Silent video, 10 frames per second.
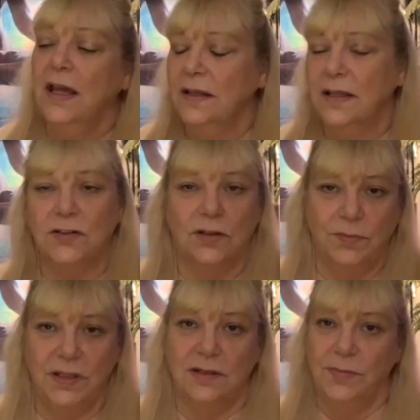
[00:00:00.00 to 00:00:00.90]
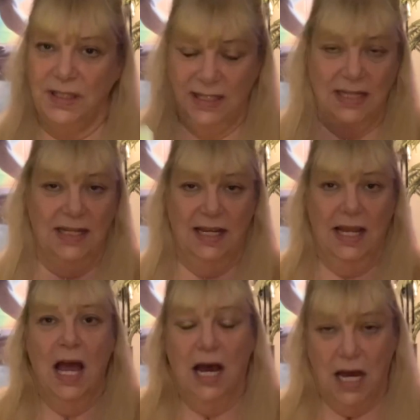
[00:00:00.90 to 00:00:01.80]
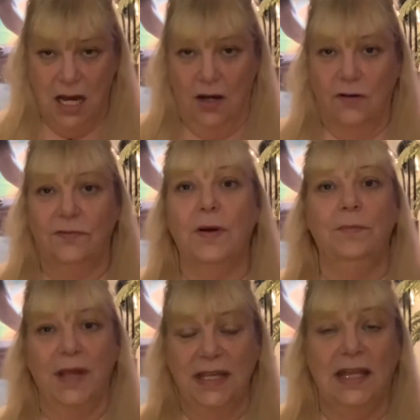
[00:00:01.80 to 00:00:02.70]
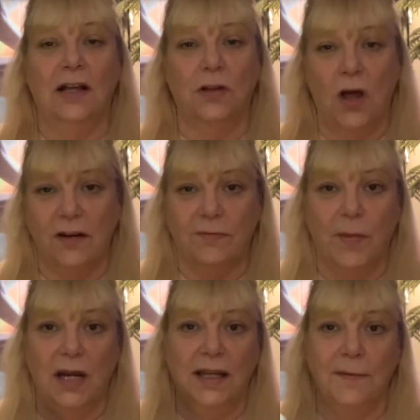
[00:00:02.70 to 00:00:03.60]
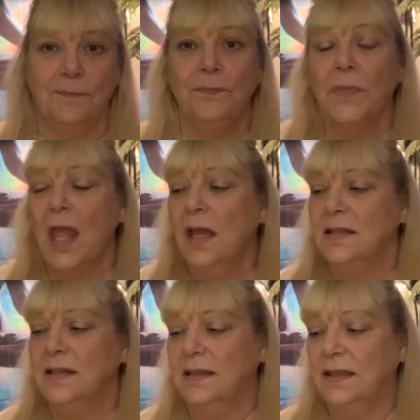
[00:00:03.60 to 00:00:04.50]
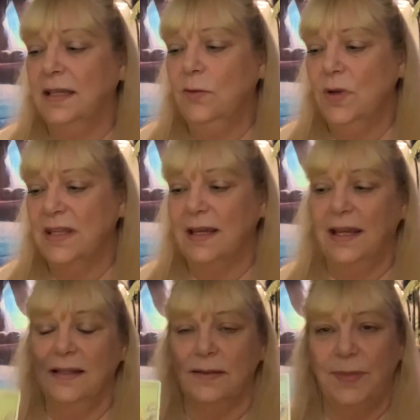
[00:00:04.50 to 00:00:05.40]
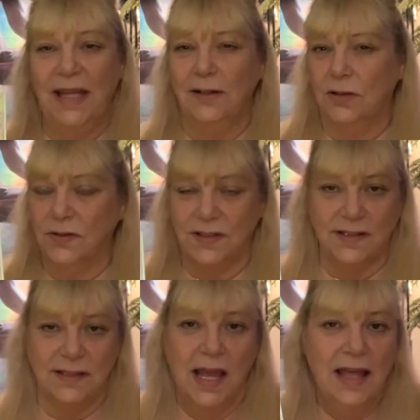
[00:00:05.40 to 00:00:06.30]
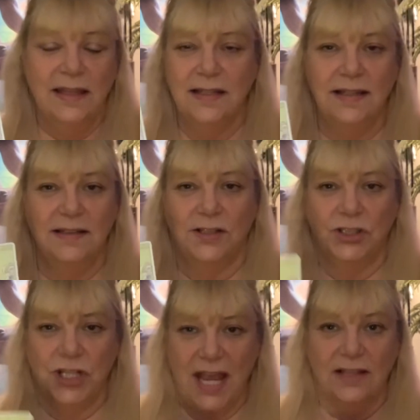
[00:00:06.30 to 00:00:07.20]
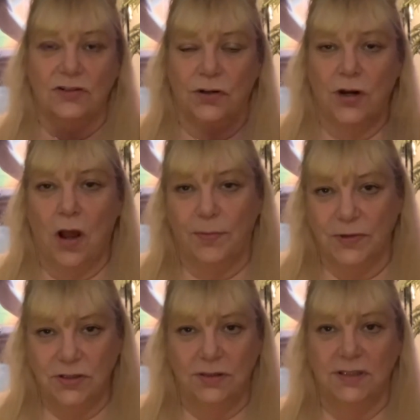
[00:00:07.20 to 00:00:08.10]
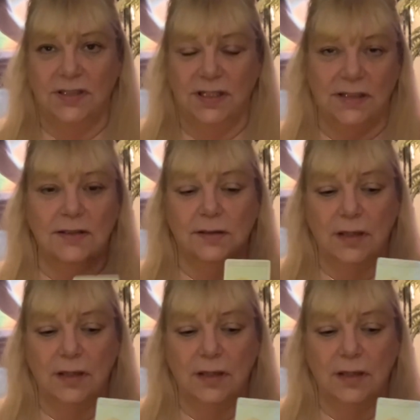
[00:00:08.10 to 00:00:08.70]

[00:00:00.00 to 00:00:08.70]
this could be the beginning of making a lot of money. See, the thing with the Ace of Pentacles is this is a chance or an opportunity to